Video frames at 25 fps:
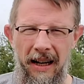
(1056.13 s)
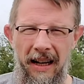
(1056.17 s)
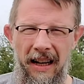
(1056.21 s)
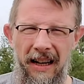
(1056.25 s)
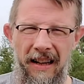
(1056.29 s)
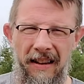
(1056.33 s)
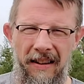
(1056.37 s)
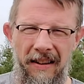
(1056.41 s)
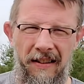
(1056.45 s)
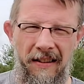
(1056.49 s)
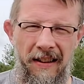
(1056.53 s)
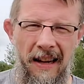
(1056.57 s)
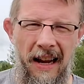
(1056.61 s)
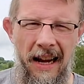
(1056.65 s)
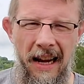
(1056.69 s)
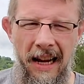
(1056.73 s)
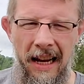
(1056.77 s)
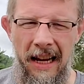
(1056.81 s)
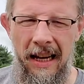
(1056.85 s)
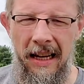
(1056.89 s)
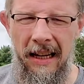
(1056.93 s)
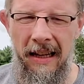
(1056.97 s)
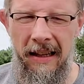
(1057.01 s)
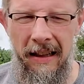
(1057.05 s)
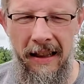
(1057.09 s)

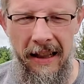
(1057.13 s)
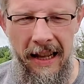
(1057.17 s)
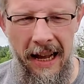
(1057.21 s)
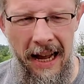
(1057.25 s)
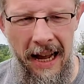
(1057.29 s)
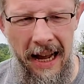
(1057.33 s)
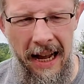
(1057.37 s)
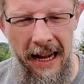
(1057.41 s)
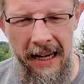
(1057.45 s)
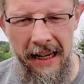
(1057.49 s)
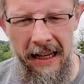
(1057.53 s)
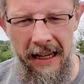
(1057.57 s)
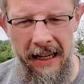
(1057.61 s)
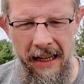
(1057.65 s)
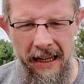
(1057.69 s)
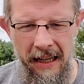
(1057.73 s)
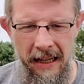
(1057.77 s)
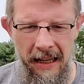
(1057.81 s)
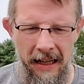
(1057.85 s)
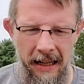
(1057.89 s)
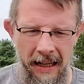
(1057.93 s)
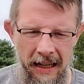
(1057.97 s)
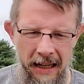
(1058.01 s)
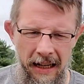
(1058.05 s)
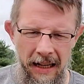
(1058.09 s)
saying that
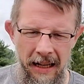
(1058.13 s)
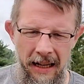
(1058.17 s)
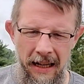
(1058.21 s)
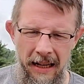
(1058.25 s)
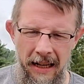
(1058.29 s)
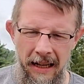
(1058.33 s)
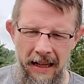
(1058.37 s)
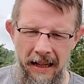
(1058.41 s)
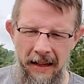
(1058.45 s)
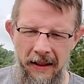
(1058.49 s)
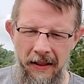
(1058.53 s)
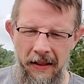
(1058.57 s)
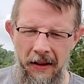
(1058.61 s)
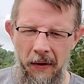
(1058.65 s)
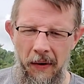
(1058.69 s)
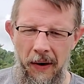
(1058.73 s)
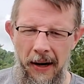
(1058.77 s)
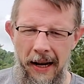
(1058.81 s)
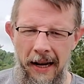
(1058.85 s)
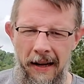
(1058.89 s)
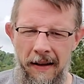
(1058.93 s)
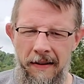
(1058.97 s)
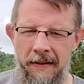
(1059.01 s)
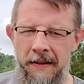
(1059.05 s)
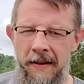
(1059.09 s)
there
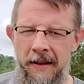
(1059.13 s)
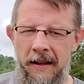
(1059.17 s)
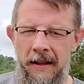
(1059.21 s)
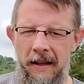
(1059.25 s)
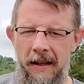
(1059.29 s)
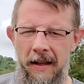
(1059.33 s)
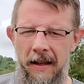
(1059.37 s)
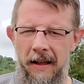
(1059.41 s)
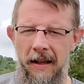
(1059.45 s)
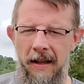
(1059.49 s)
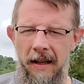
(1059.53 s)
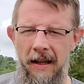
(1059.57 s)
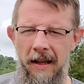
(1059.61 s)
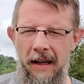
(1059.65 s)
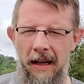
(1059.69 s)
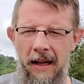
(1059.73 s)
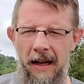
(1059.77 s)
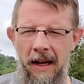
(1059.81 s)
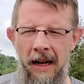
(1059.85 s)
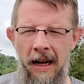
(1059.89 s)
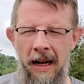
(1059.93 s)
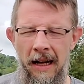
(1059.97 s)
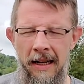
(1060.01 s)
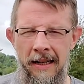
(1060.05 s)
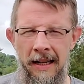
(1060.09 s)
isn't
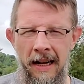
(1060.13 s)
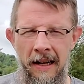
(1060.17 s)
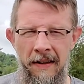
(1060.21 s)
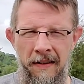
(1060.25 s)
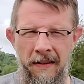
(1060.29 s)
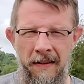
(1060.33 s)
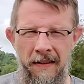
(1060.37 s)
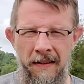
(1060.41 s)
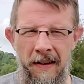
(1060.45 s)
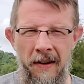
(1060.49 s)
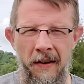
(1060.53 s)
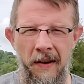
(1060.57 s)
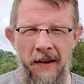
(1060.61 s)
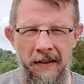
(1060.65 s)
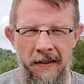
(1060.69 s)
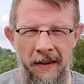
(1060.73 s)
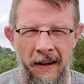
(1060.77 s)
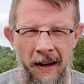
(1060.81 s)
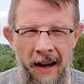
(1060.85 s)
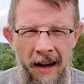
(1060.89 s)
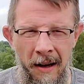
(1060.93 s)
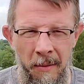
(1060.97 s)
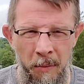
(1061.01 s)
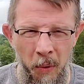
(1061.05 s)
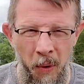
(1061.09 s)
a necessary
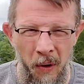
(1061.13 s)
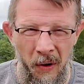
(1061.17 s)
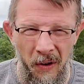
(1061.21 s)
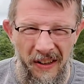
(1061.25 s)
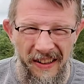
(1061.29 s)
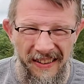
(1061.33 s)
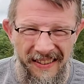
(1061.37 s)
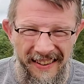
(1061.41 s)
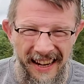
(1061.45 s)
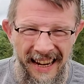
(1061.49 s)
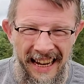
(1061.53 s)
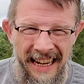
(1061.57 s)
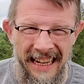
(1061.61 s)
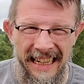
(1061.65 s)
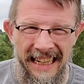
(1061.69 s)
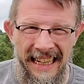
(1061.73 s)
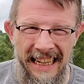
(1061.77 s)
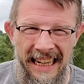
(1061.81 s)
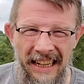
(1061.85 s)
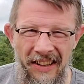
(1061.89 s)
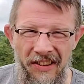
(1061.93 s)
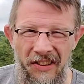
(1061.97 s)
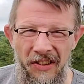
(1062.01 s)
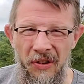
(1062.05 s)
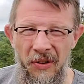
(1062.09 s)
time where intent
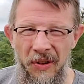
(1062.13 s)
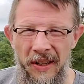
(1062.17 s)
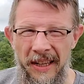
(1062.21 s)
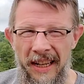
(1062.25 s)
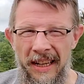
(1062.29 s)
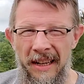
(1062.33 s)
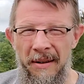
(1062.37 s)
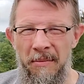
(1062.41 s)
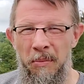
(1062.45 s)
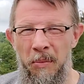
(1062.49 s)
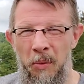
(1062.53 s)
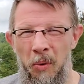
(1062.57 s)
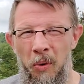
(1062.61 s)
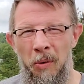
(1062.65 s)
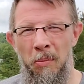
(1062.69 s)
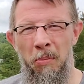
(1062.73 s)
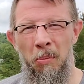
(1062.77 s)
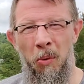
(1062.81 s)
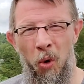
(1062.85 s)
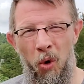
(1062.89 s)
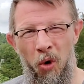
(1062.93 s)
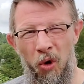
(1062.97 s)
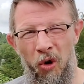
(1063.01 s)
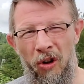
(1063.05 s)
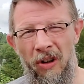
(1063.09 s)
needs to get more
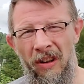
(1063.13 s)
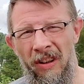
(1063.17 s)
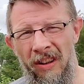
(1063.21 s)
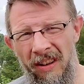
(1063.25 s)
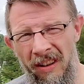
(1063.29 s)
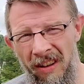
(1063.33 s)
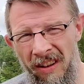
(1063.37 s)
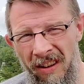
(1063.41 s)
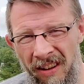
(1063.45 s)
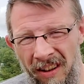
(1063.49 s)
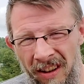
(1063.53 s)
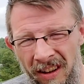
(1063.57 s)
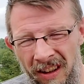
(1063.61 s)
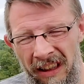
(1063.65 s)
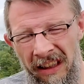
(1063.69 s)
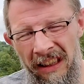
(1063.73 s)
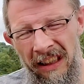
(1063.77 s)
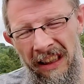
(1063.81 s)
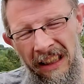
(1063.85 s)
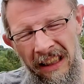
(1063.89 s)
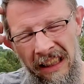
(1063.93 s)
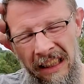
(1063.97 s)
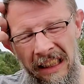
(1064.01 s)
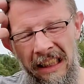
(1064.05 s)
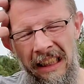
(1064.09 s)
mortal.
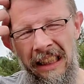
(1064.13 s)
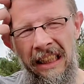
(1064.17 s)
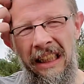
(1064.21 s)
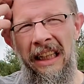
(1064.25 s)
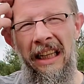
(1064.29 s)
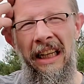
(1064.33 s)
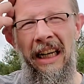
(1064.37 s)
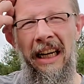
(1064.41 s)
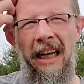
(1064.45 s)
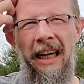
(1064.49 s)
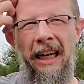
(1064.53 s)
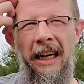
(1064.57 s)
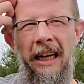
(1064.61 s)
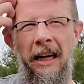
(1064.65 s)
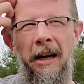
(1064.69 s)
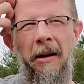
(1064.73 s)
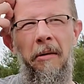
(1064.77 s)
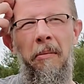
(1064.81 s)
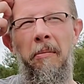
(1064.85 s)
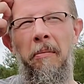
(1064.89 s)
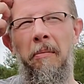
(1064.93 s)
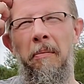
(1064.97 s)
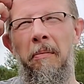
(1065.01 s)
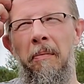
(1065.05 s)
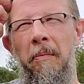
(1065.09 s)

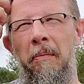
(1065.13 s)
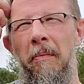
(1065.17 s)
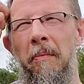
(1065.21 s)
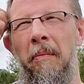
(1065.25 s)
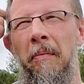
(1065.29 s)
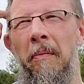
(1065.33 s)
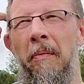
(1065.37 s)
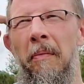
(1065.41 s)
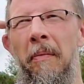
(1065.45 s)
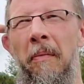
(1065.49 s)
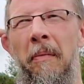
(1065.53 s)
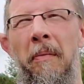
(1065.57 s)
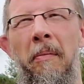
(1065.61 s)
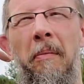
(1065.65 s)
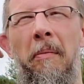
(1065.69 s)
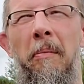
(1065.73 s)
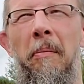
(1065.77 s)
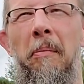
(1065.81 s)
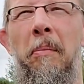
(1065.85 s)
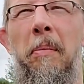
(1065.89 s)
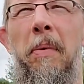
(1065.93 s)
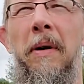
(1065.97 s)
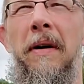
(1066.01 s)
But